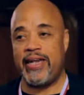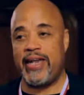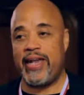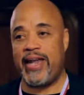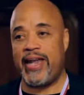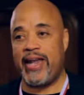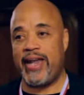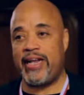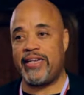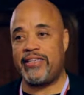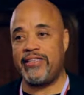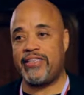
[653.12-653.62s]

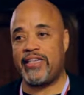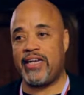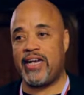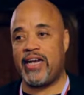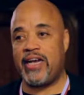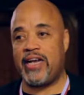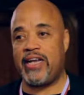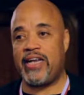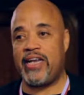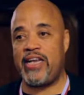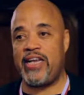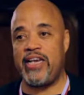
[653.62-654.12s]
And
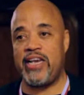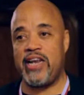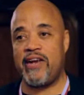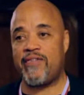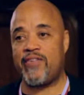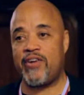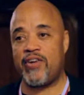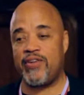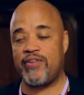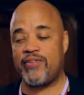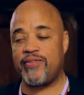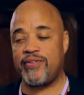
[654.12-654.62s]
he
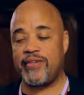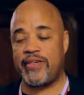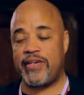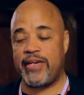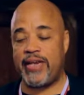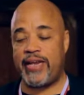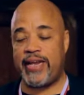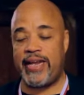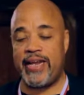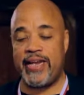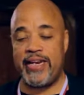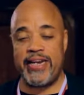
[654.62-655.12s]
never
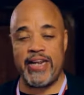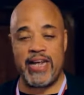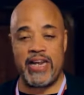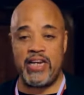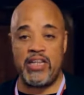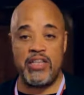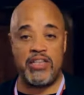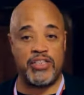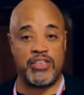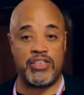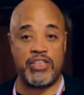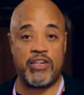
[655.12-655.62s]
hid any
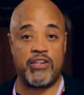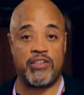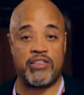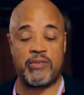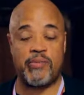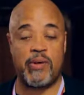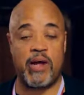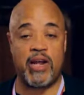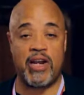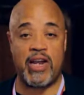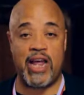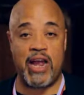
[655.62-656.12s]
of the secrets
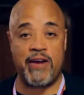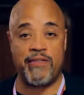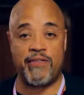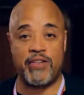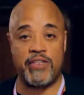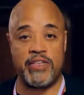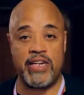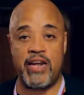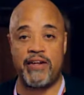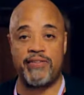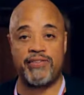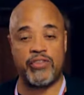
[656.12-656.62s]
about life or
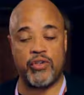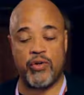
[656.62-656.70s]
death.